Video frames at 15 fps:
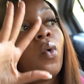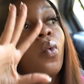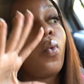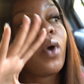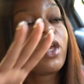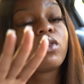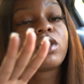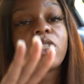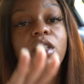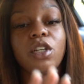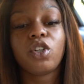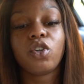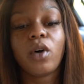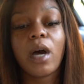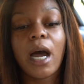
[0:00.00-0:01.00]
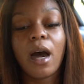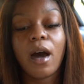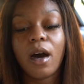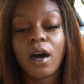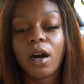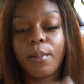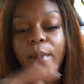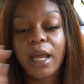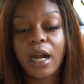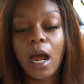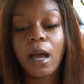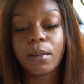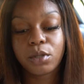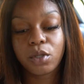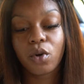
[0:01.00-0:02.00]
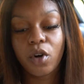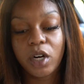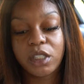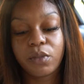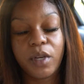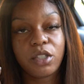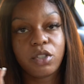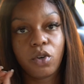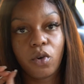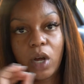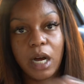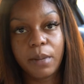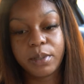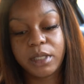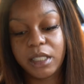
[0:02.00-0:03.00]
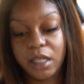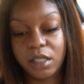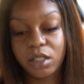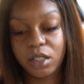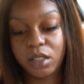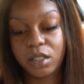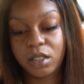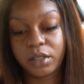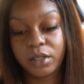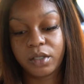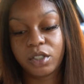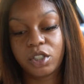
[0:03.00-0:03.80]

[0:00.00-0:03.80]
We used to do, um, at our obstacle course, we used to do competitions.